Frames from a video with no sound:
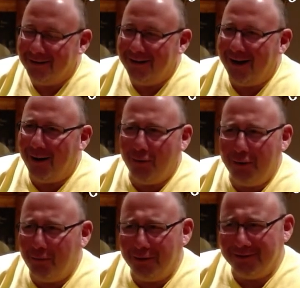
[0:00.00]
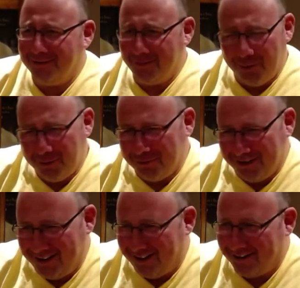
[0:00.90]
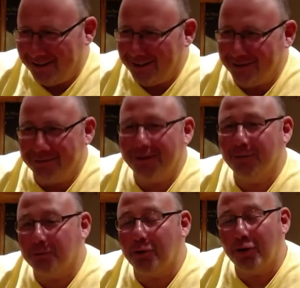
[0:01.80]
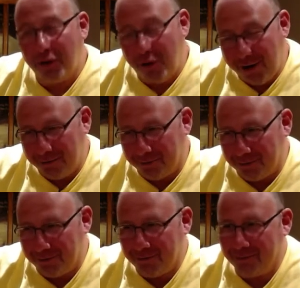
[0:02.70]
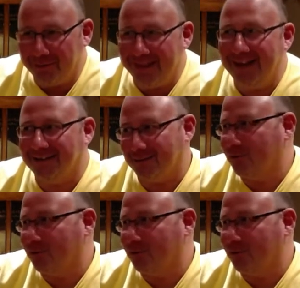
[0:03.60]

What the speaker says: No, it wasn't Normandy. It was Pearl Harbor when they stormed